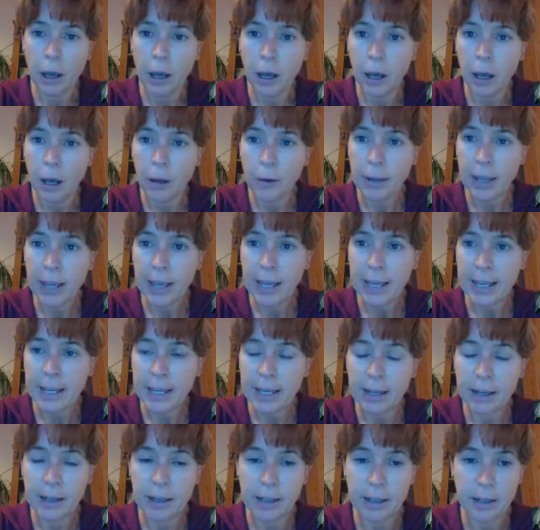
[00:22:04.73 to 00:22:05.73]

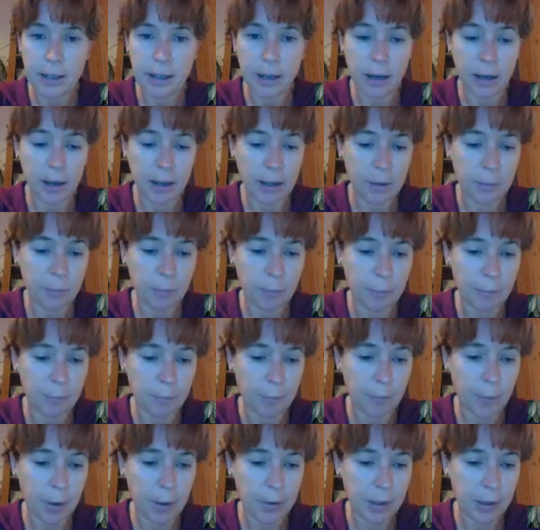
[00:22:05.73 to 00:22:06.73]
Okay,
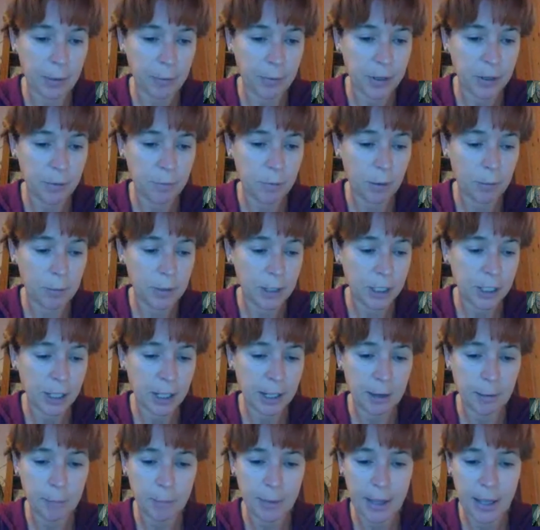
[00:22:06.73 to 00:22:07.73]
I think we should probably shut
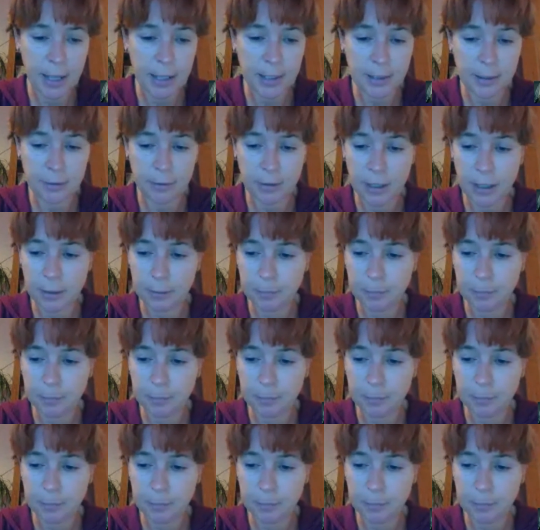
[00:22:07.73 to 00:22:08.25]
up there, don't you?